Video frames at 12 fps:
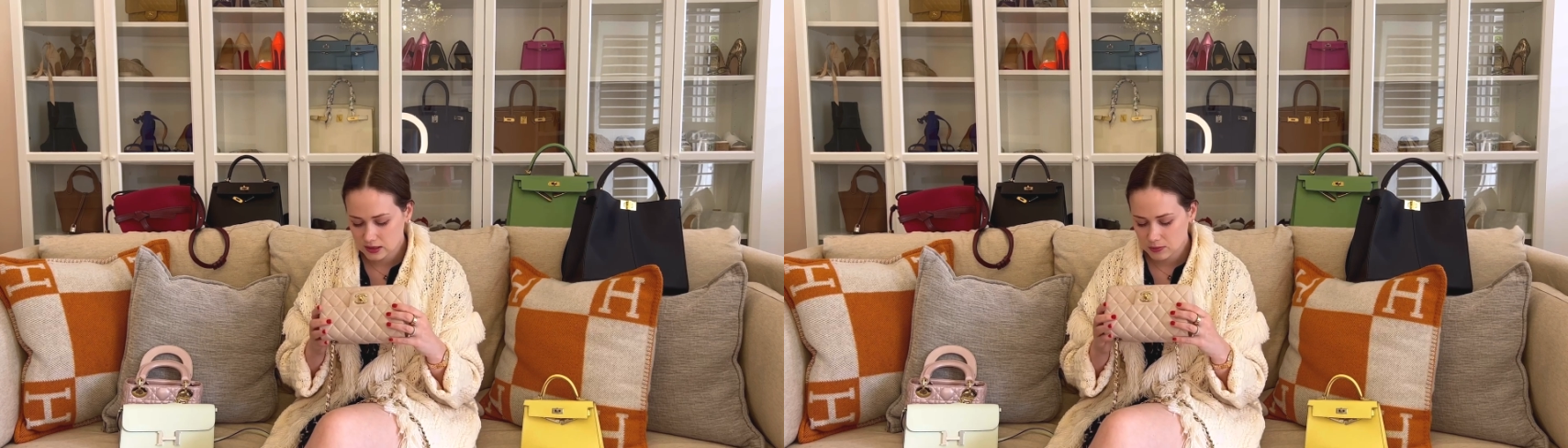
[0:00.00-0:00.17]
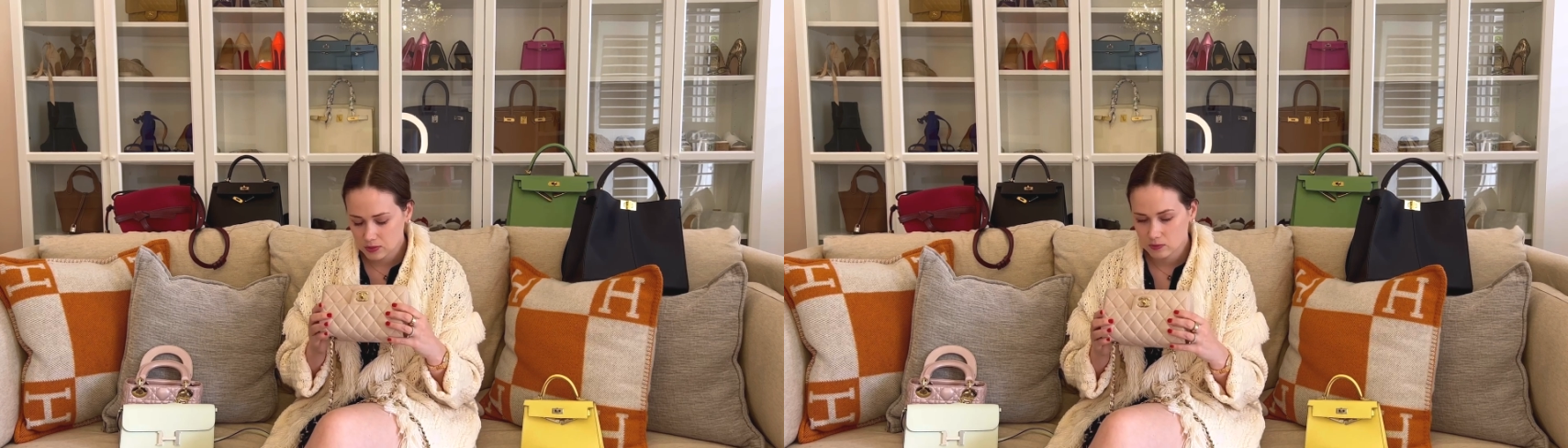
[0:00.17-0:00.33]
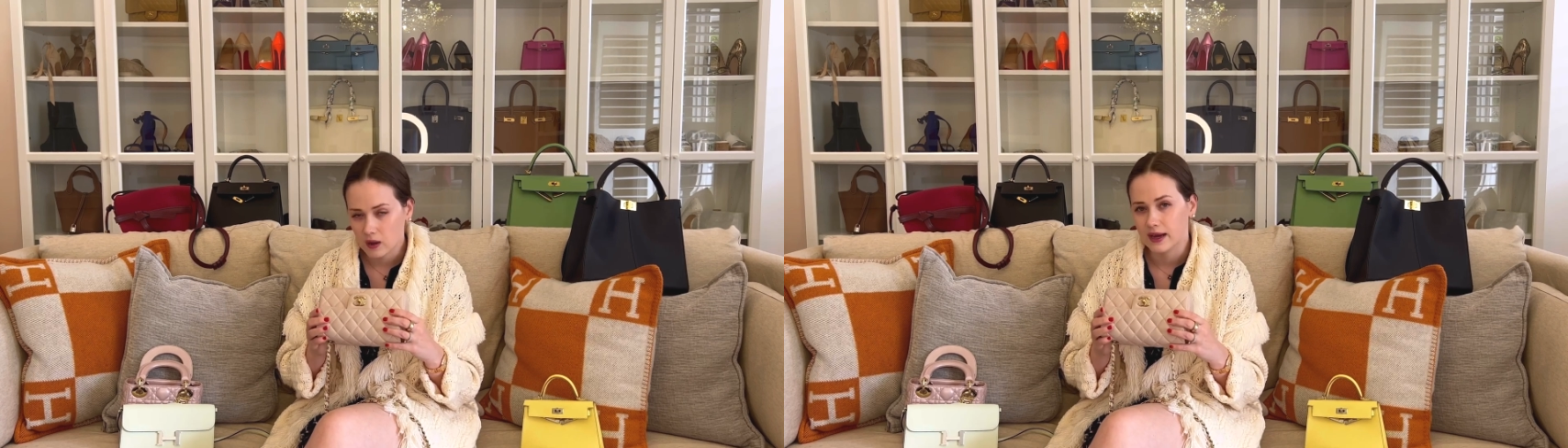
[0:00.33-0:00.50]

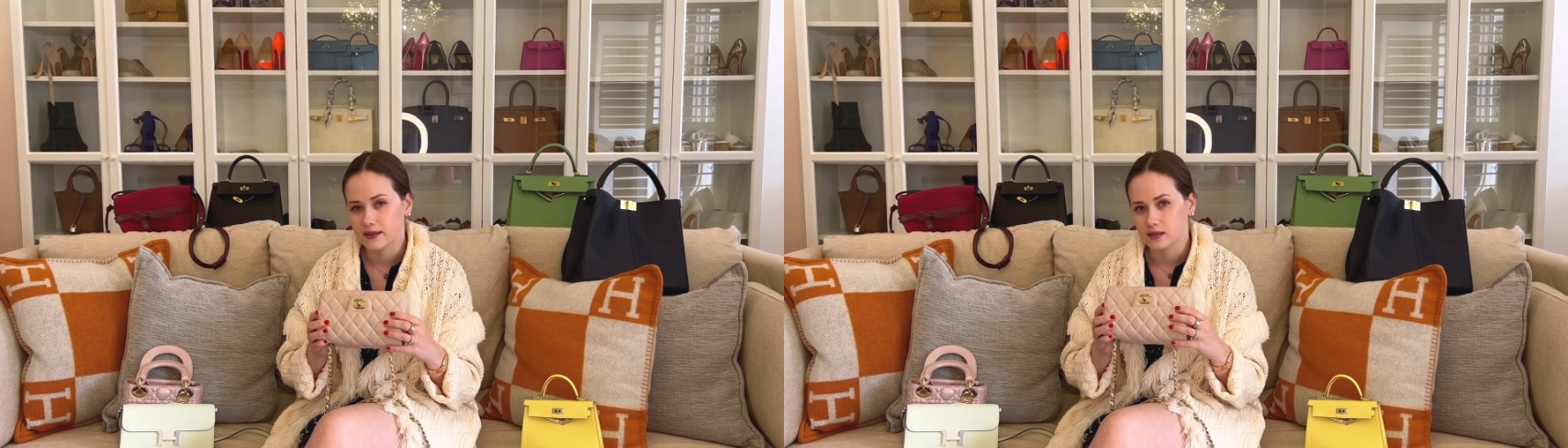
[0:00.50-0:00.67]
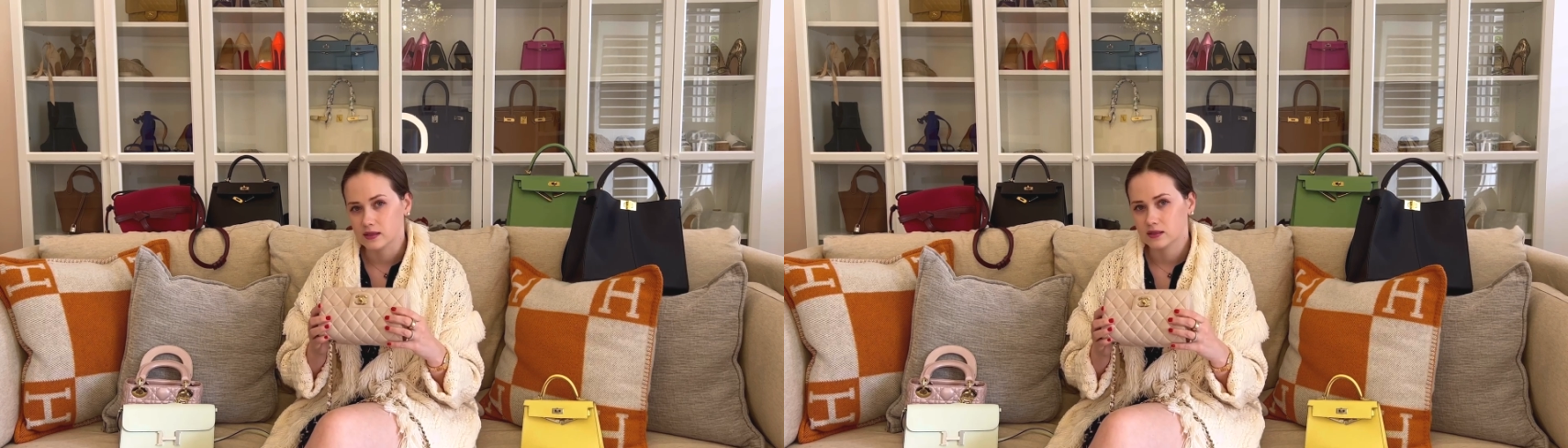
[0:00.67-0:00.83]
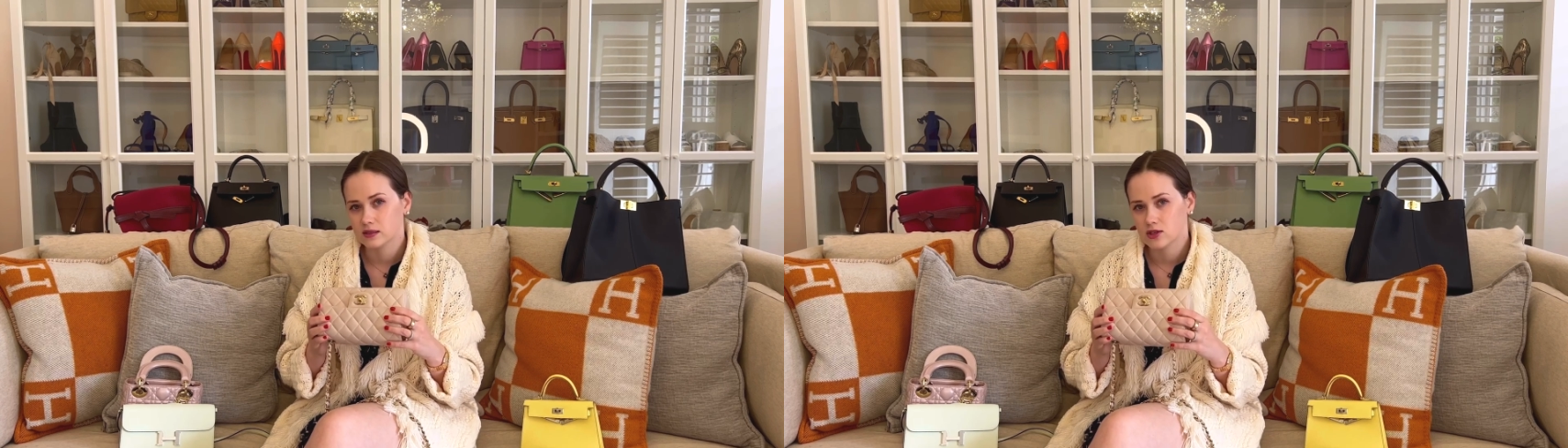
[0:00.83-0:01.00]
keep in mind
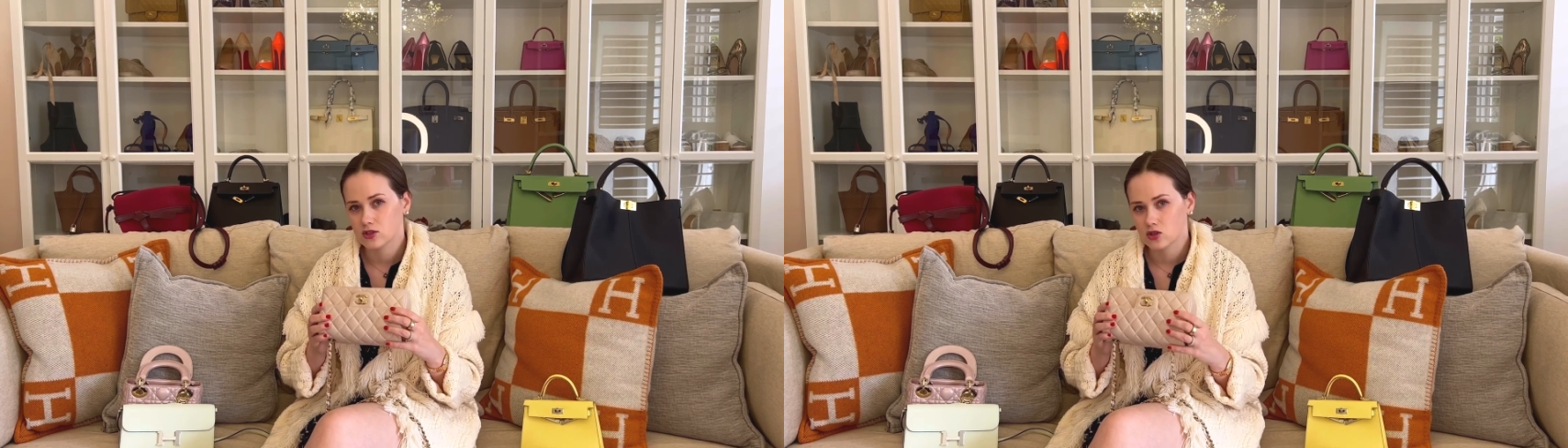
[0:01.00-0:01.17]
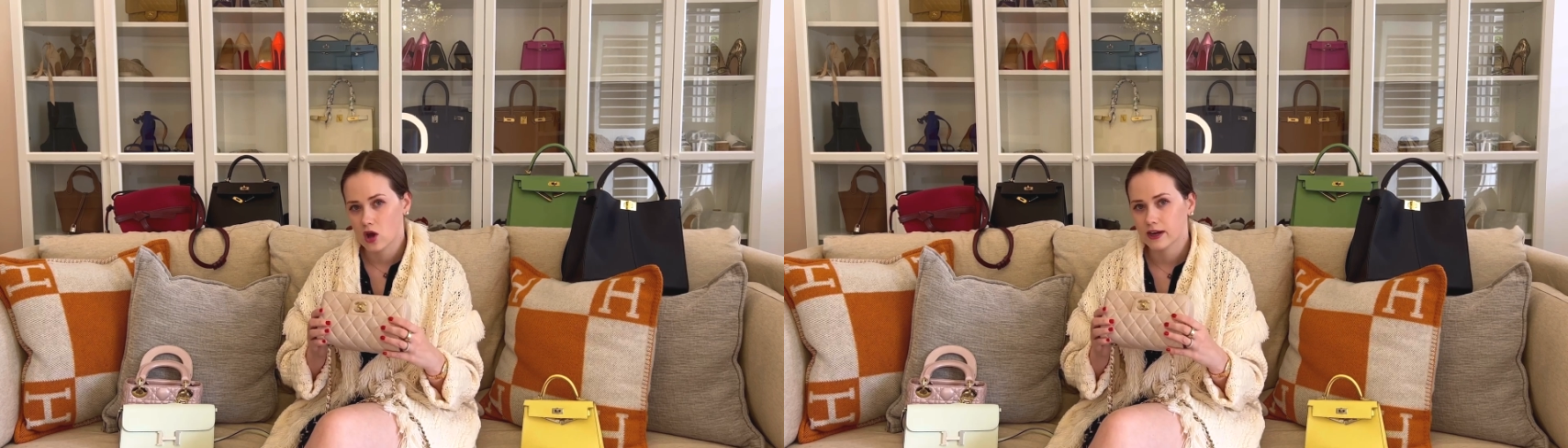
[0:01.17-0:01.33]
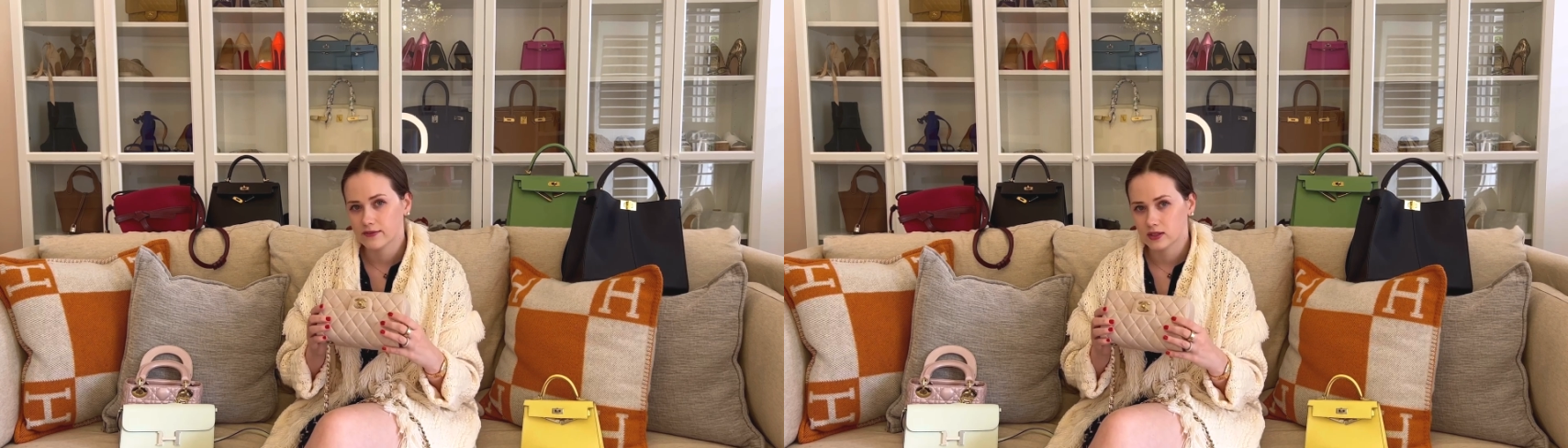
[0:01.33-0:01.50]
that this is
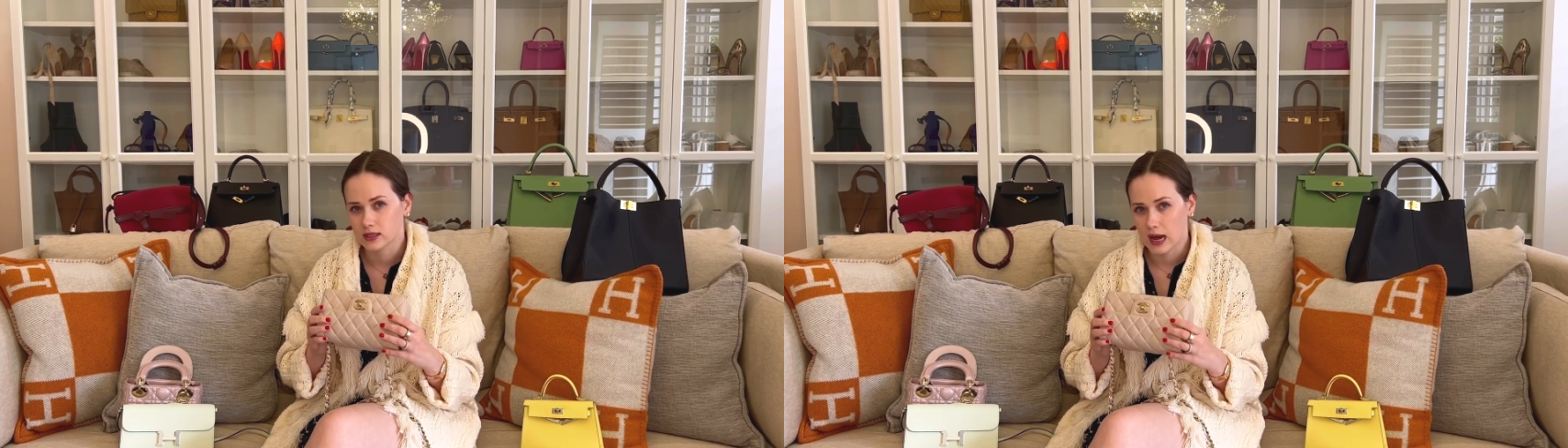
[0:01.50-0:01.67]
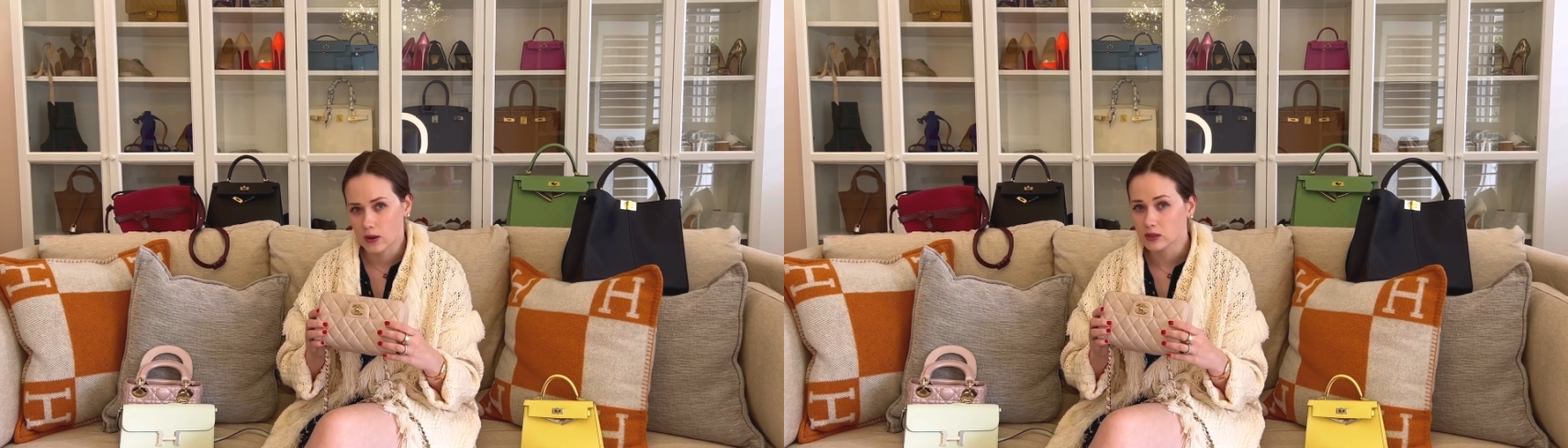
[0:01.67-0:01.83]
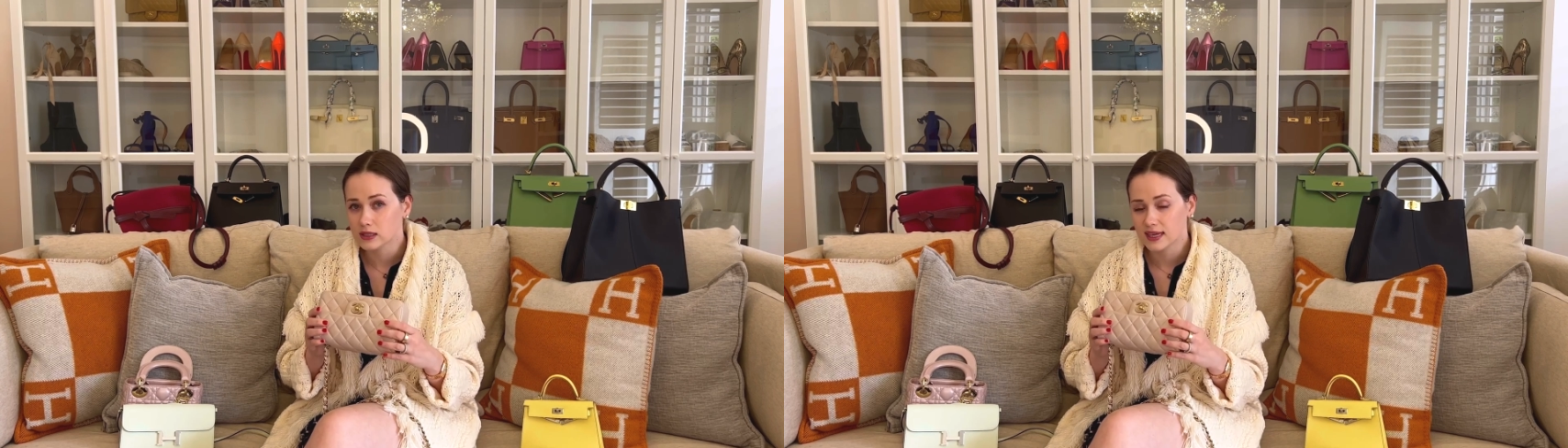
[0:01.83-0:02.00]
not even
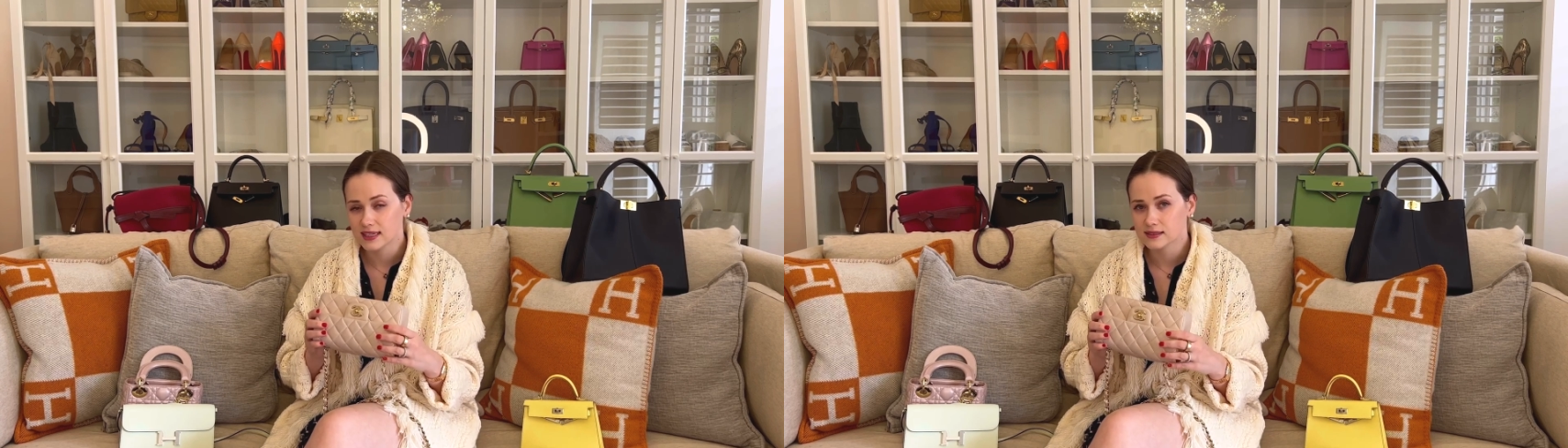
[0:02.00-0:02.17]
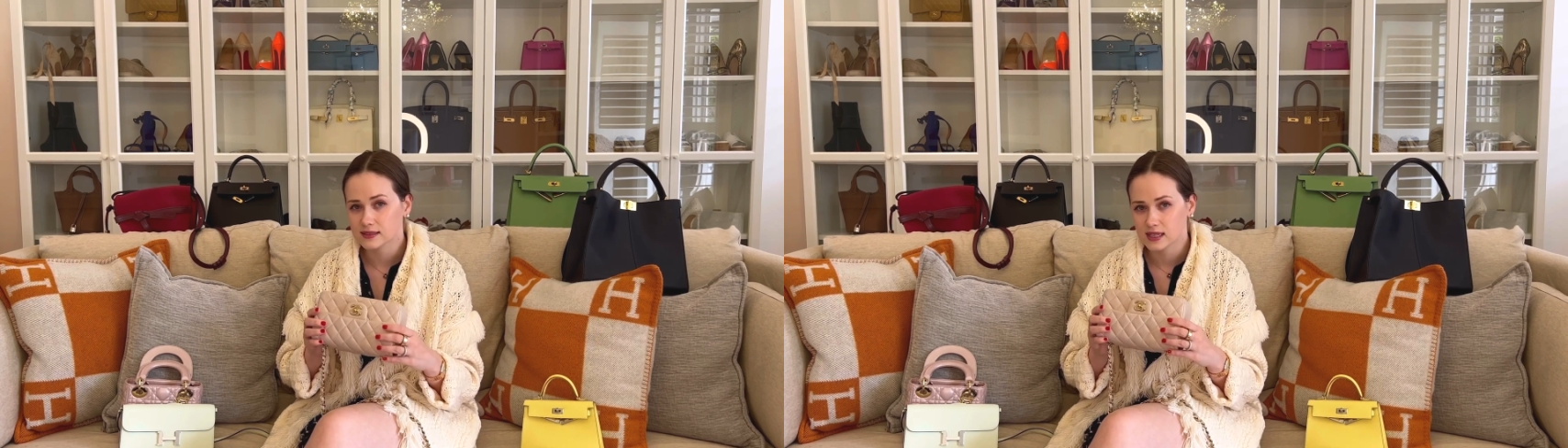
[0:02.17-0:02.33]
nowadays.